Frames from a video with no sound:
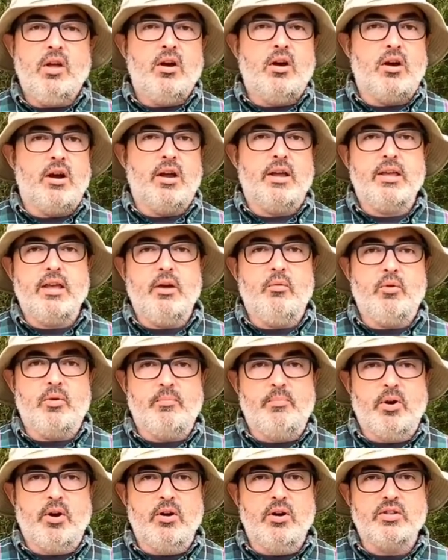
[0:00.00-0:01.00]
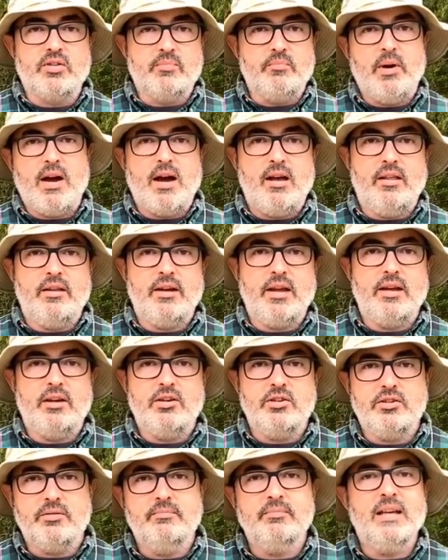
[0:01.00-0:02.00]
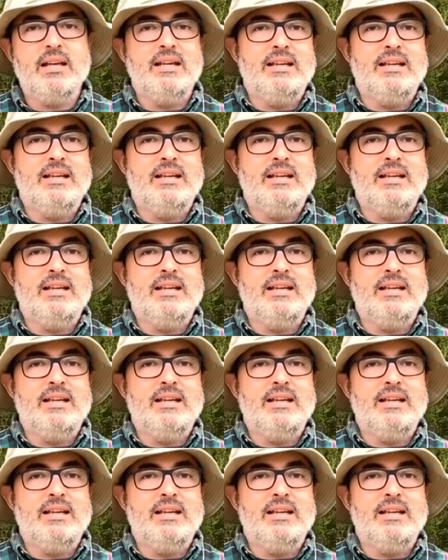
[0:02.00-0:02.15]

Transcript: or a hit with birds and pollinators,